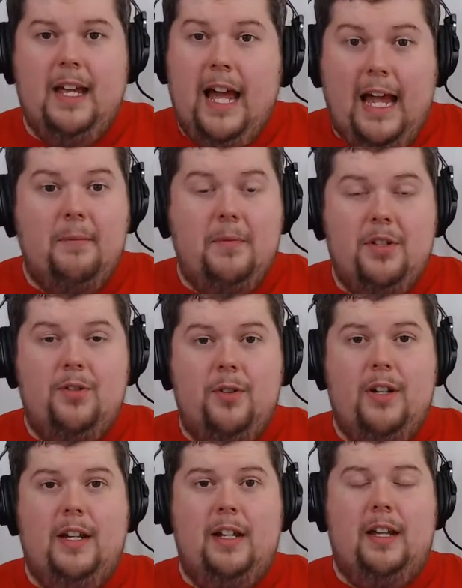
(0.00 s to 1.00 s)
I'm
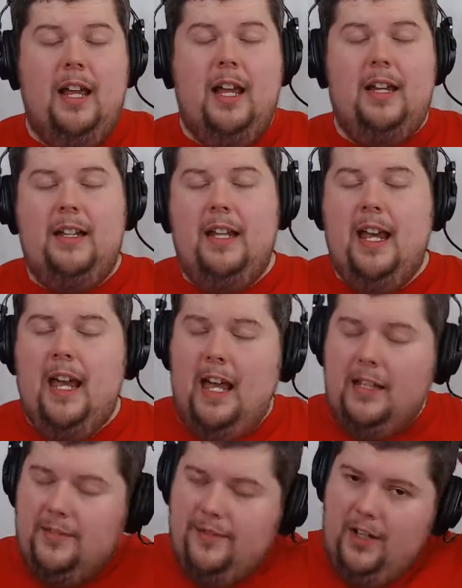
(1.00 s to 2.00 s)
enjoying it a lot. Yeah,
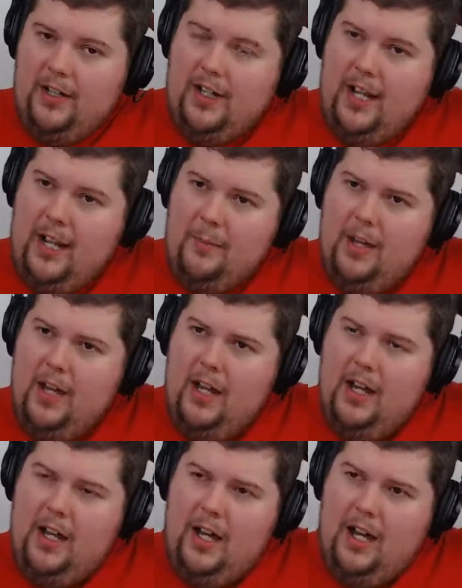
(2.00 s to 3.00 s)
it's a fun game.
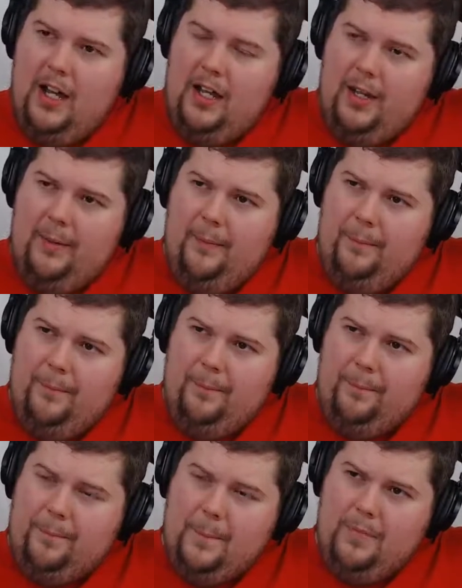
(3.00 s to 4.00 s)

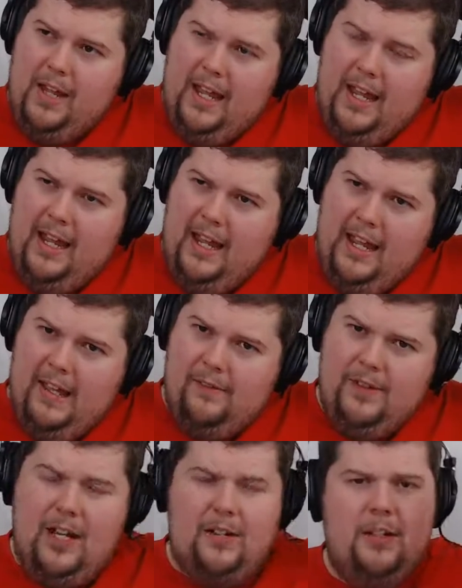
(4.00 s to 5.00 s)
I
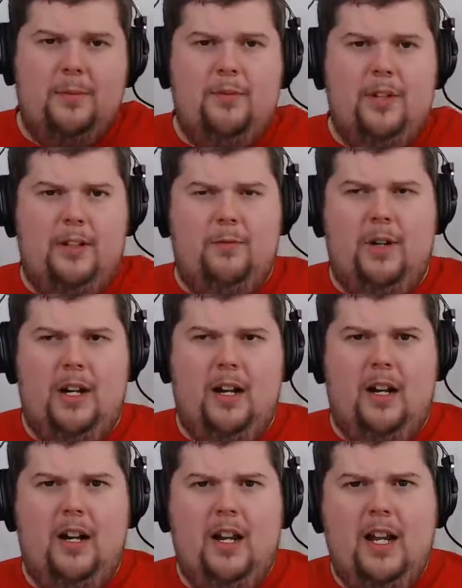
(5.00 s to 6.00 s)
have gotten to the point
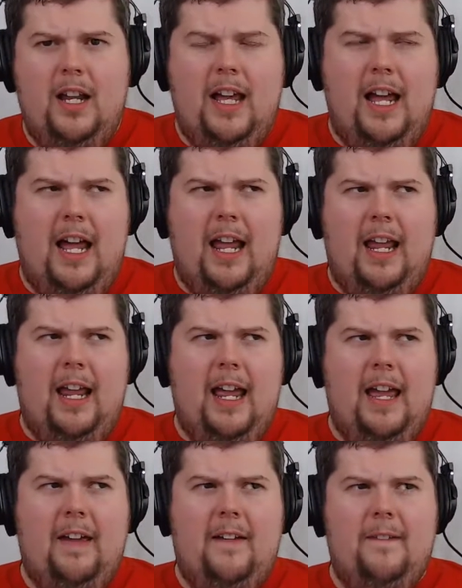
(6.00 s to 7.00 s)
where I
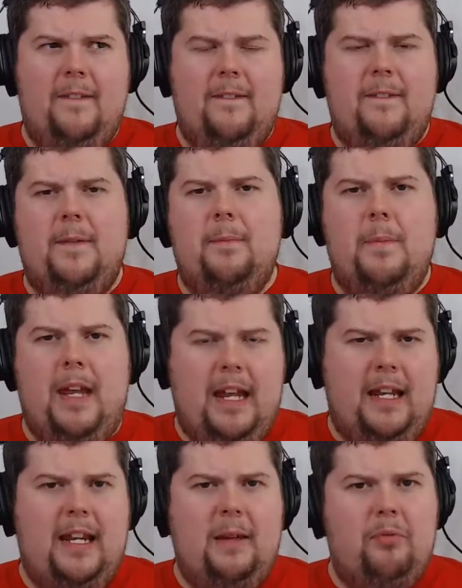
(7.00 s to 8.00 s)
have
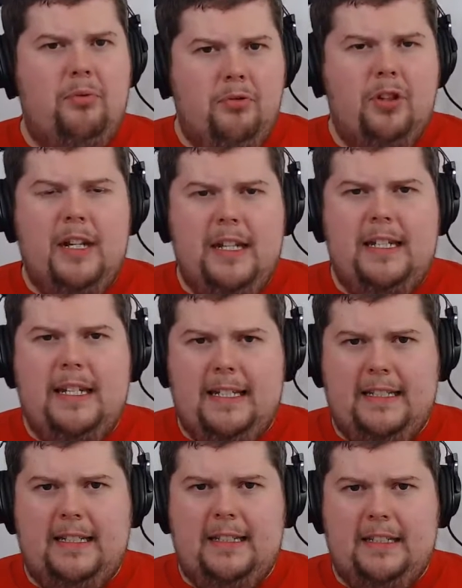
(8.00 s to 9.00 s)
made a pretty
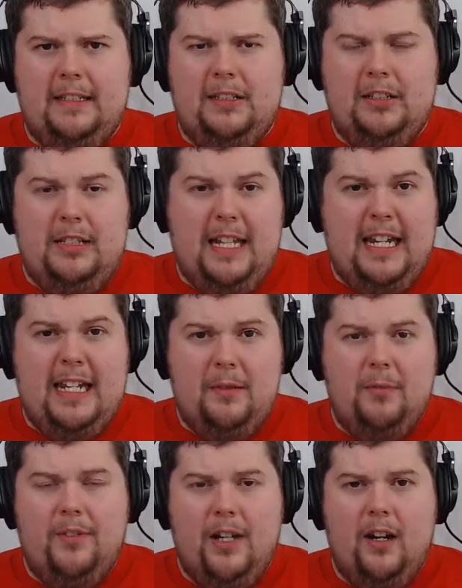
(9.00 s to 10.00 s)
decent
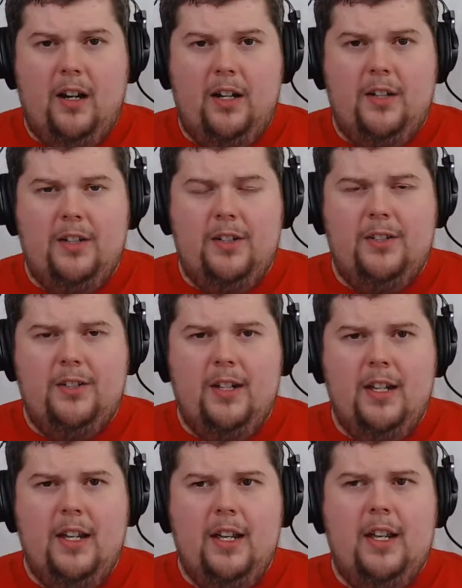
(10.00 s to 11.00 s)
team of characters
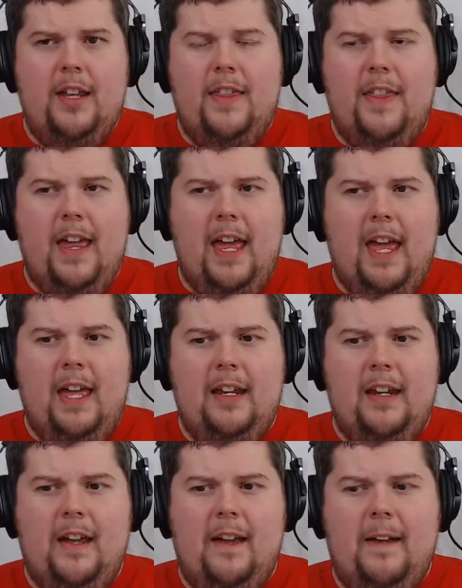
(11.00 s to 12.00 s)

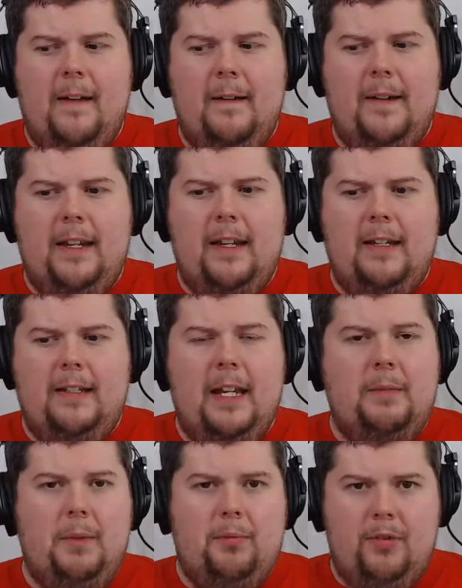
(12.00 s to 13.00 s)
that can
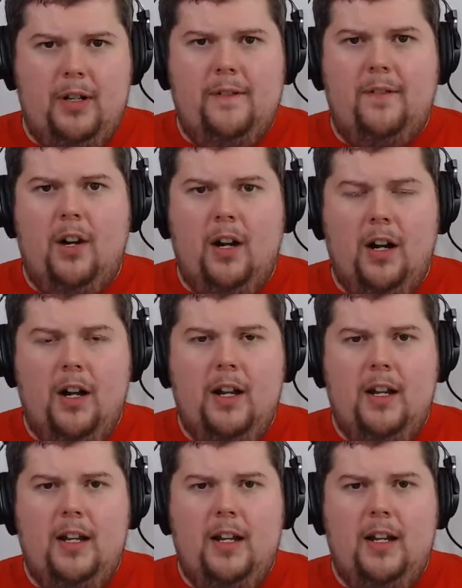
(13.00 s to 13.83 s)
take me pretty far